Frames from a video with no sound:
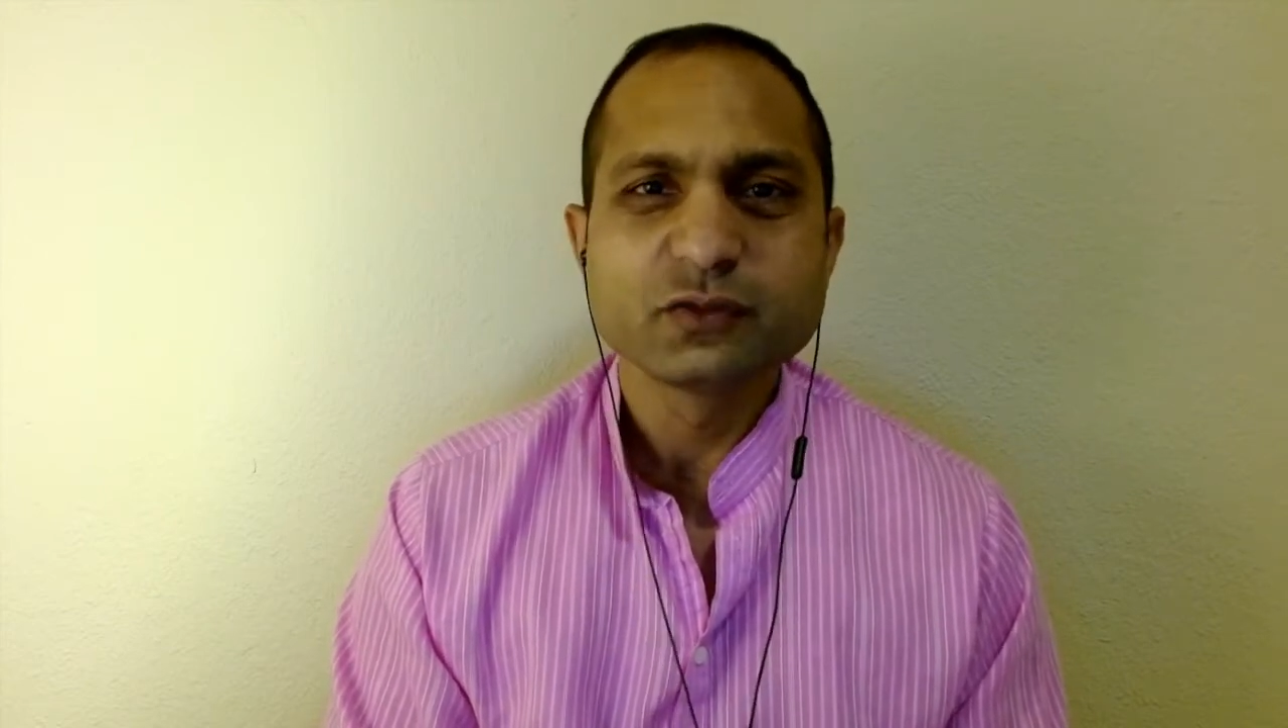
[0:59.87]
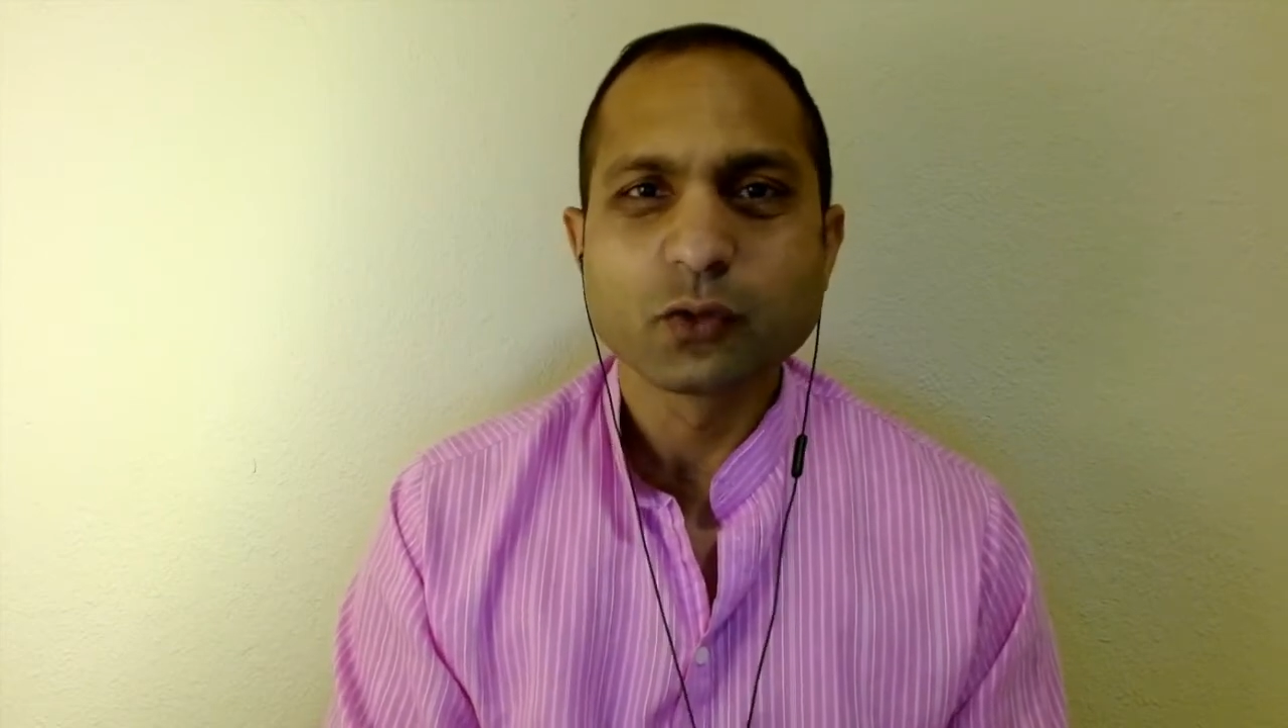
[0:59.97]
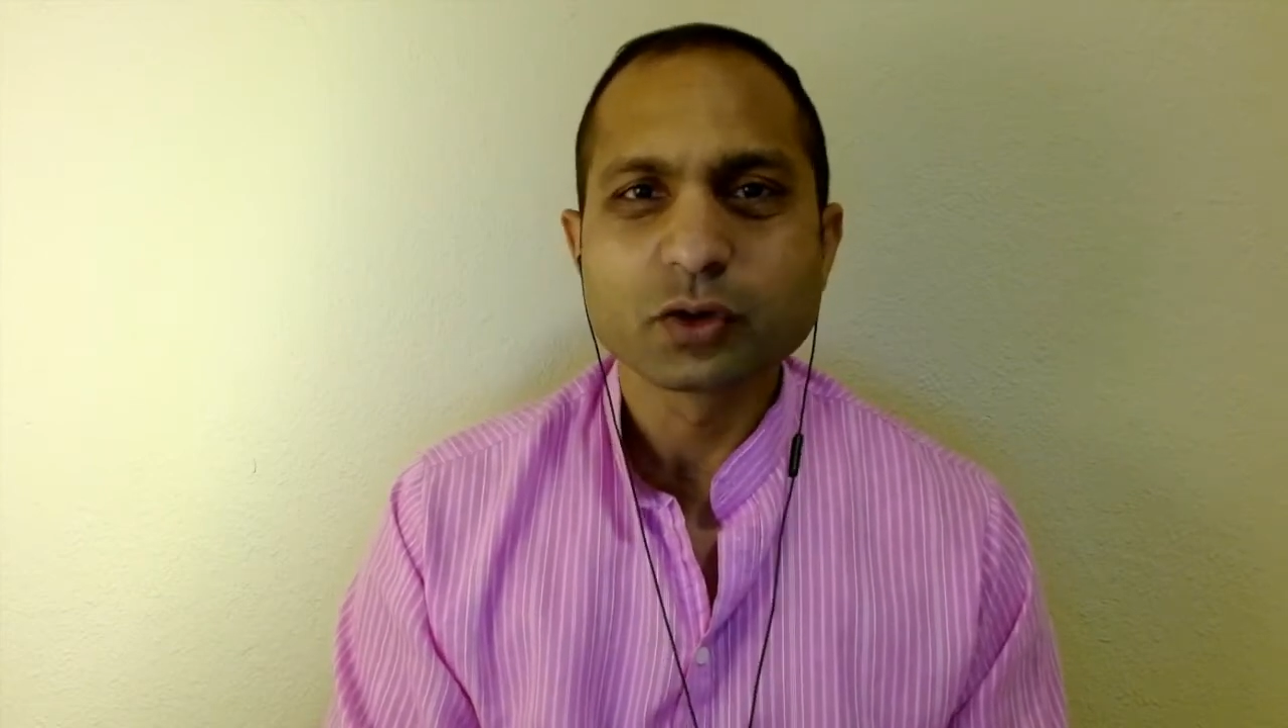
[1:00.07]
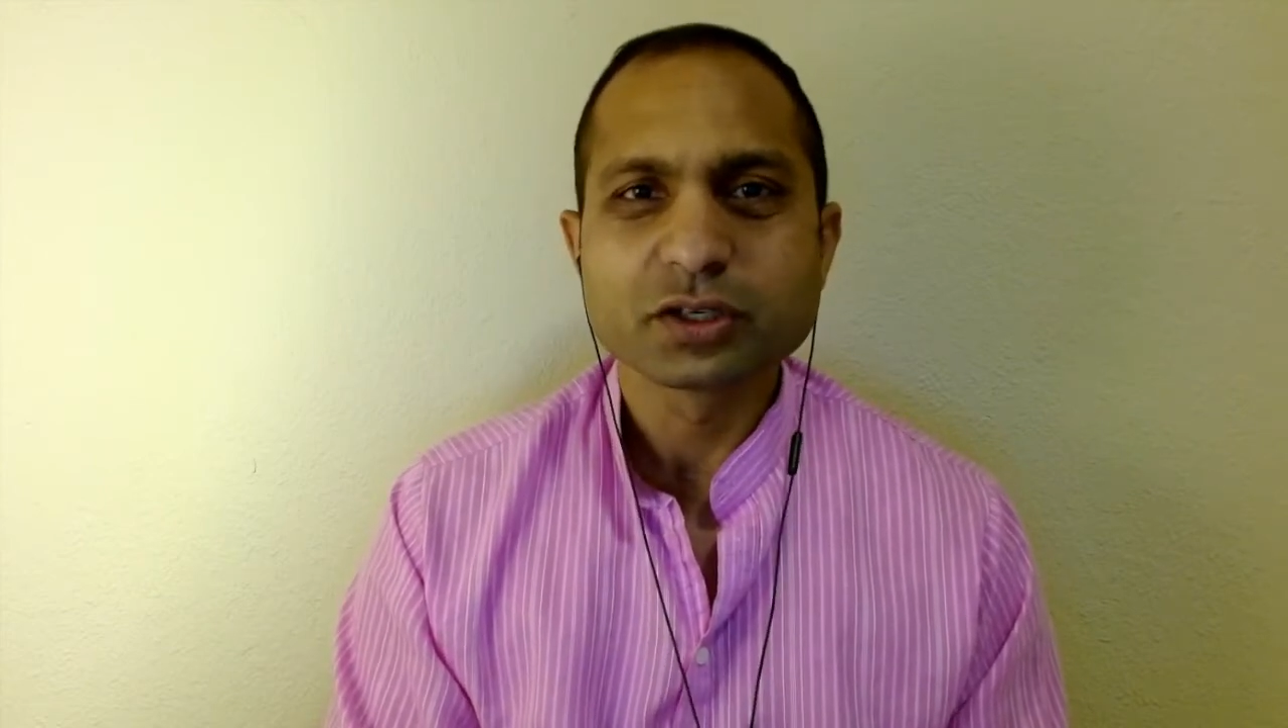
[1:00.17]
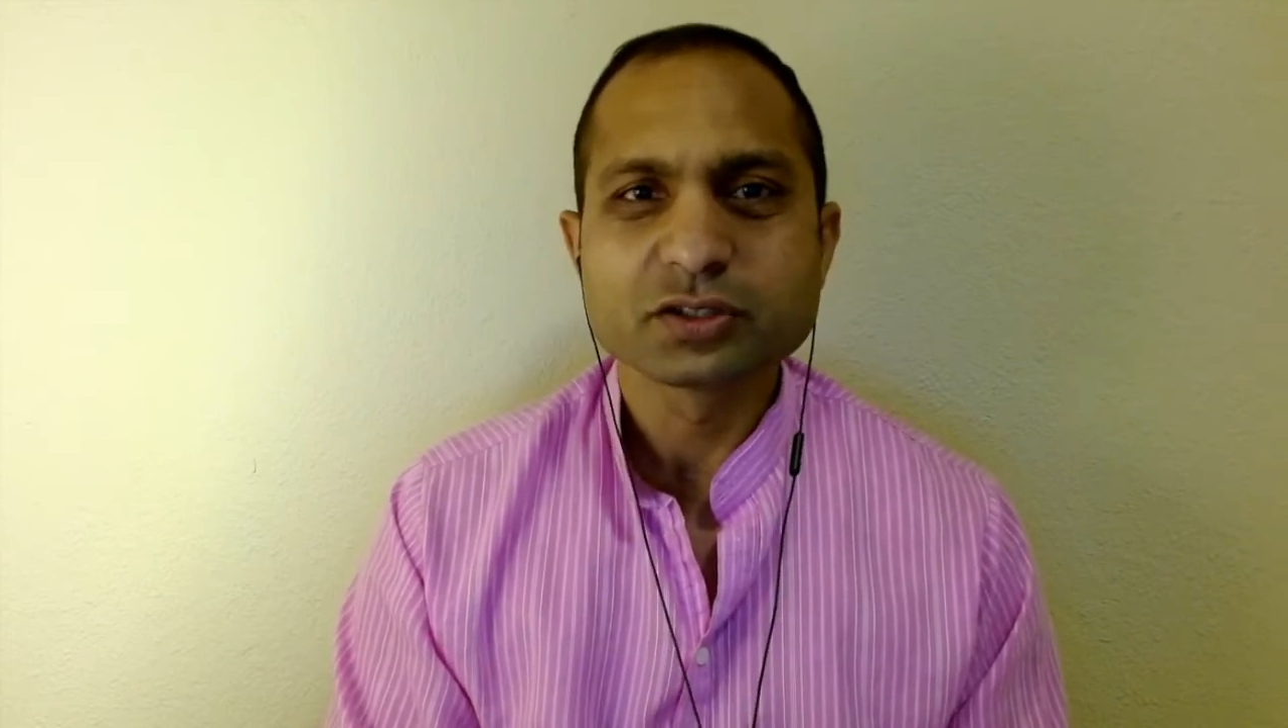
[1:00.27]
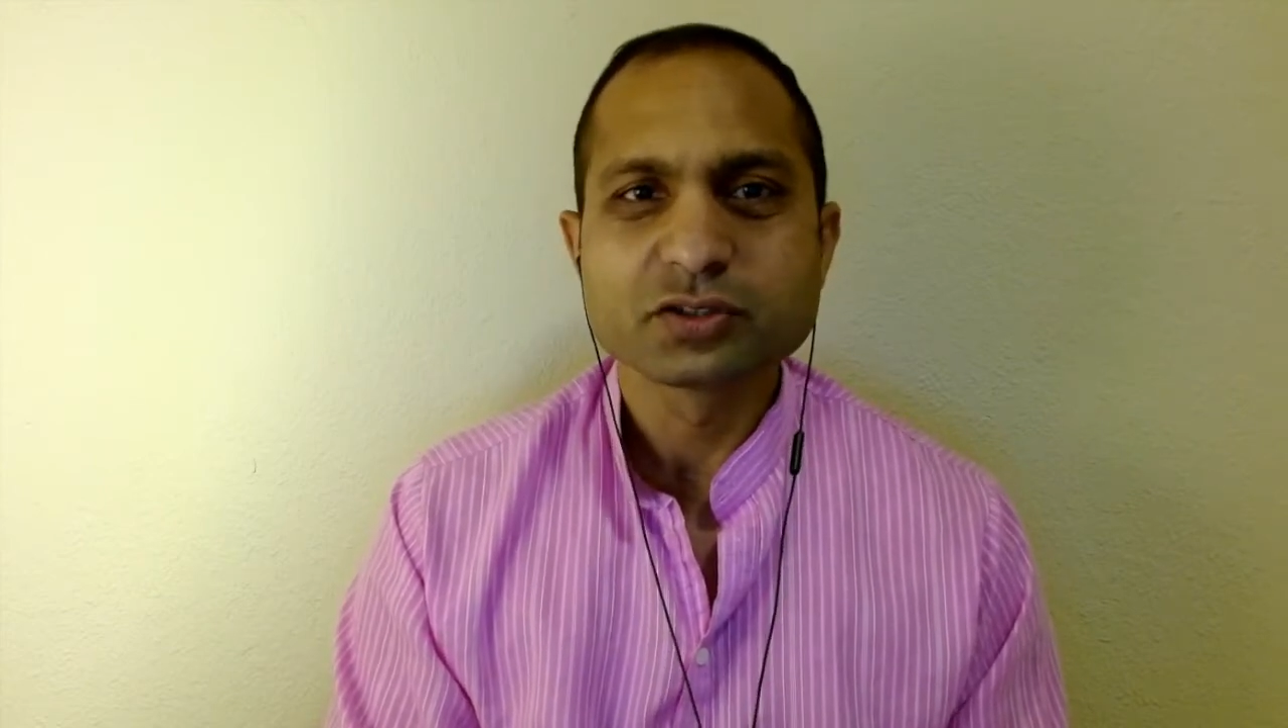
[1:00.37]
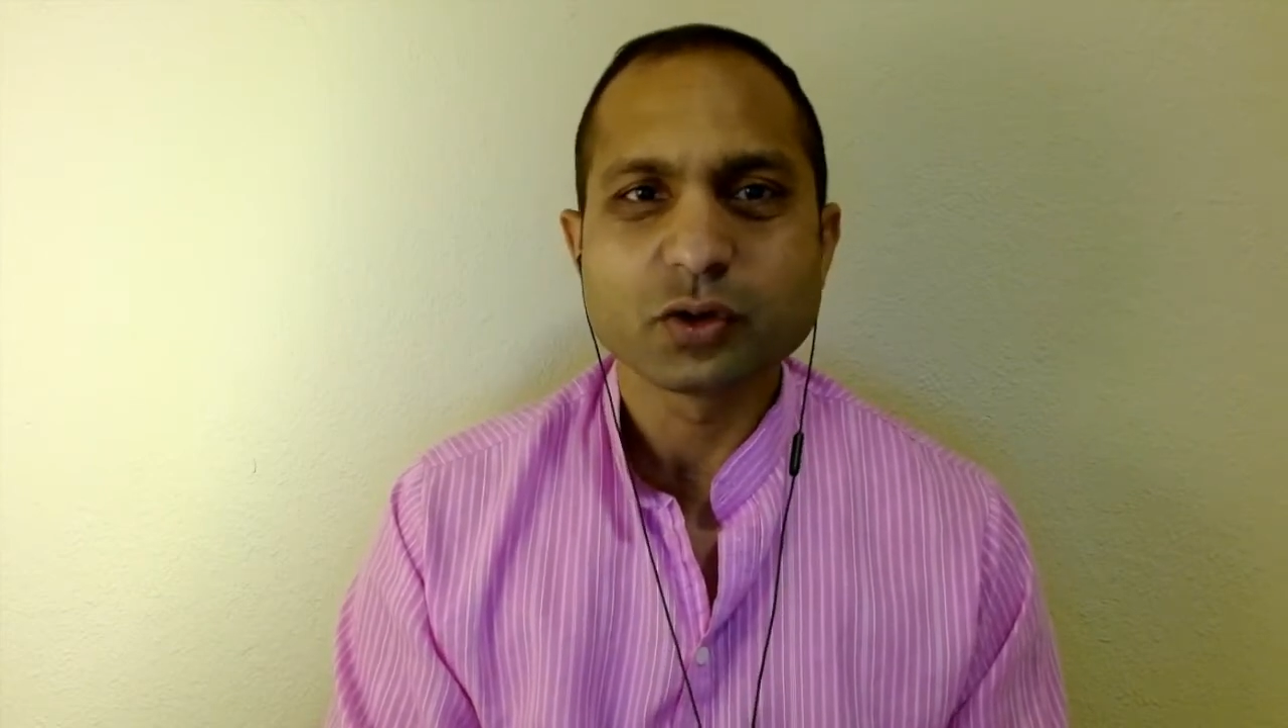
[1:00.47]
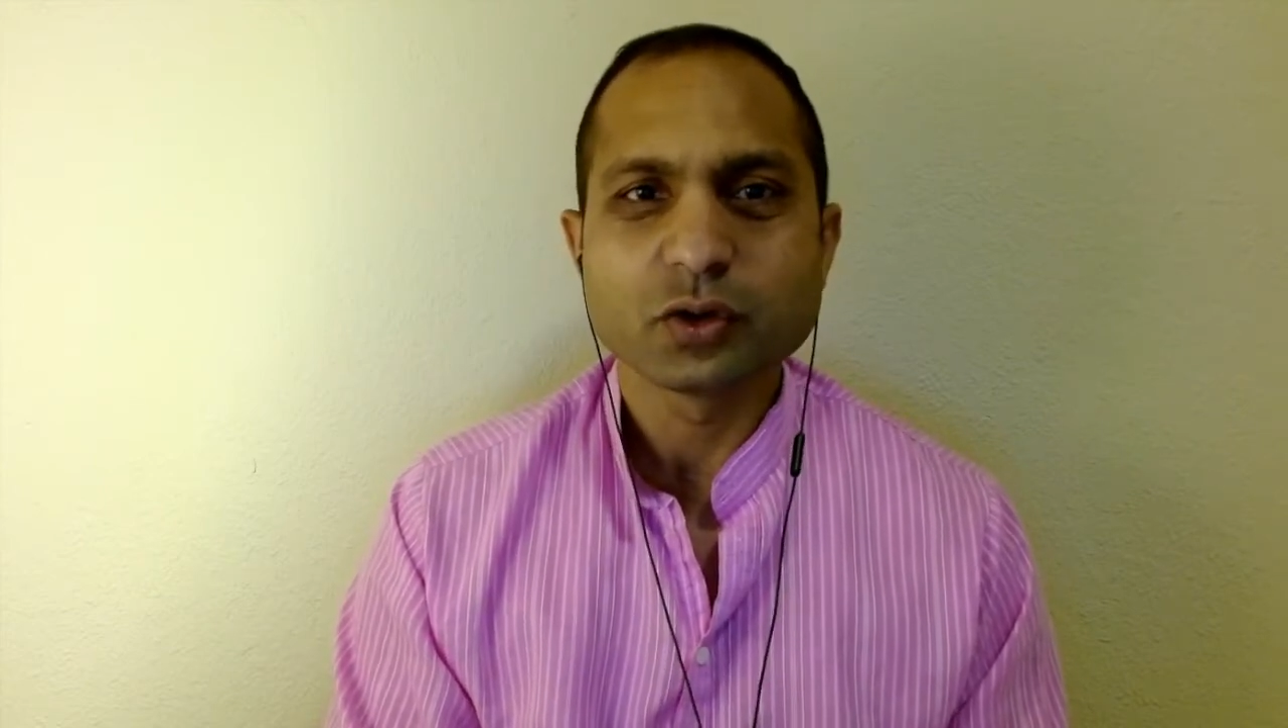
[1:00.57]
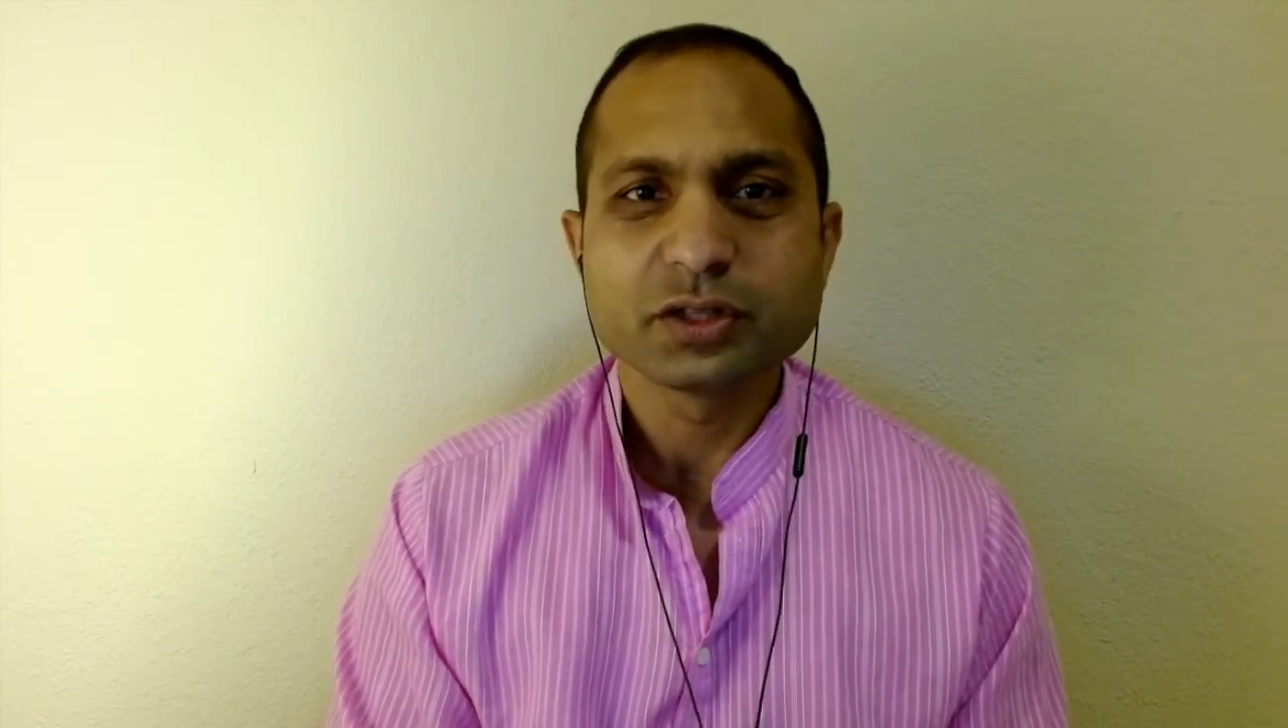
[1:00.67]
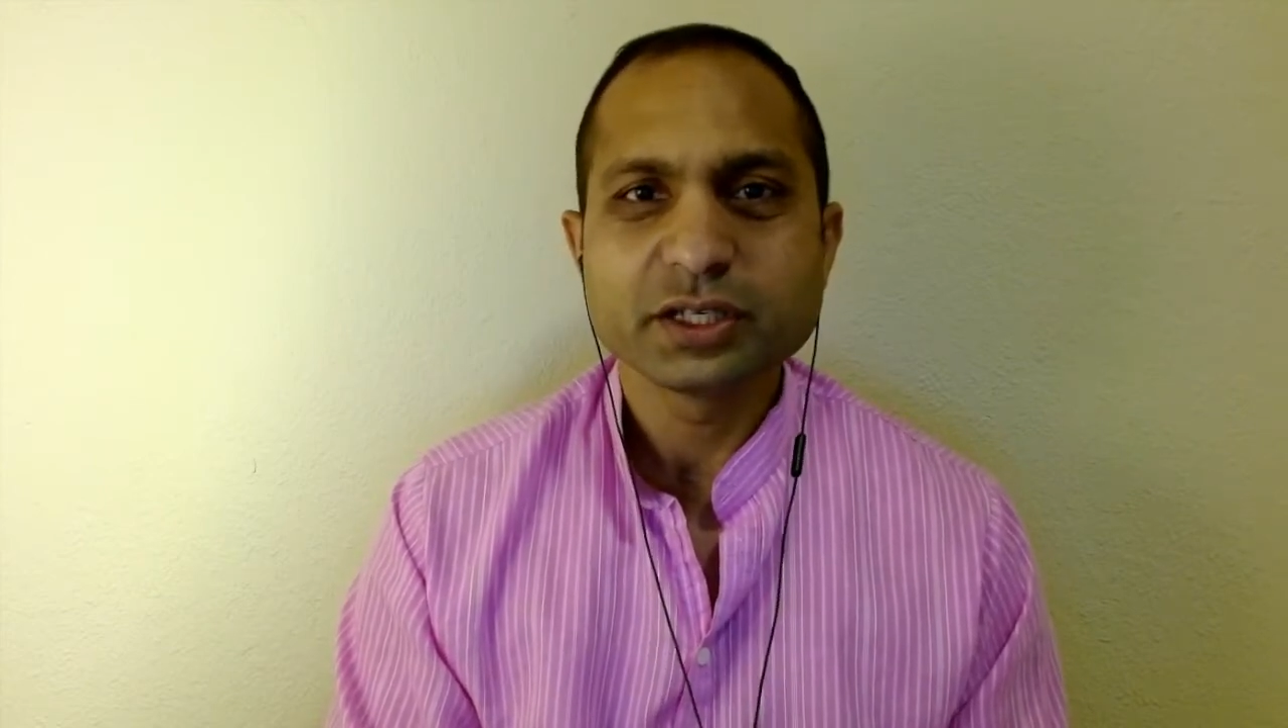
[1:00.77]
focused on